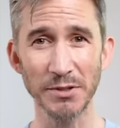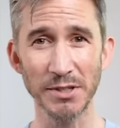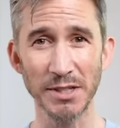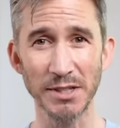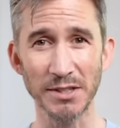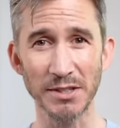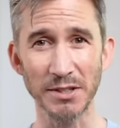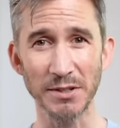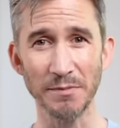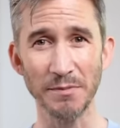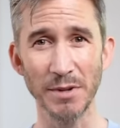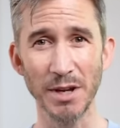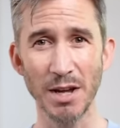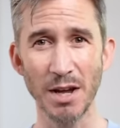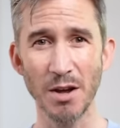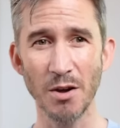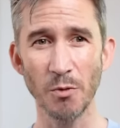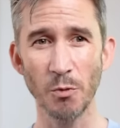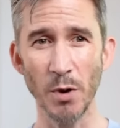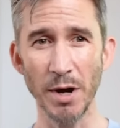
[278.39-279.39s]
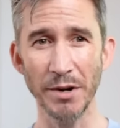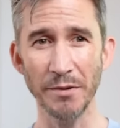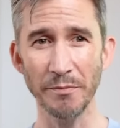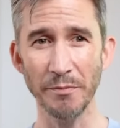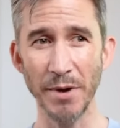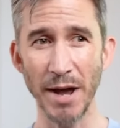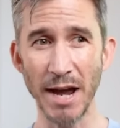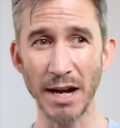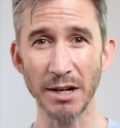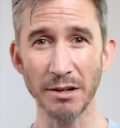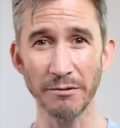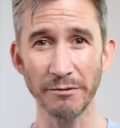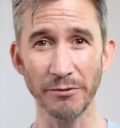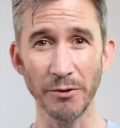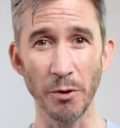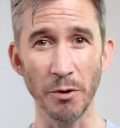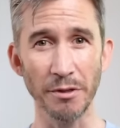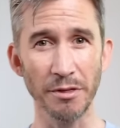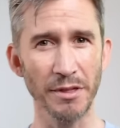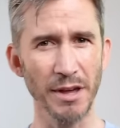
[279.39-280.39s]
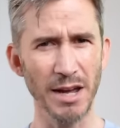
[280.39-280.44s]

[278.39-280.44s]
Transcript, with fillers: system went back and forth.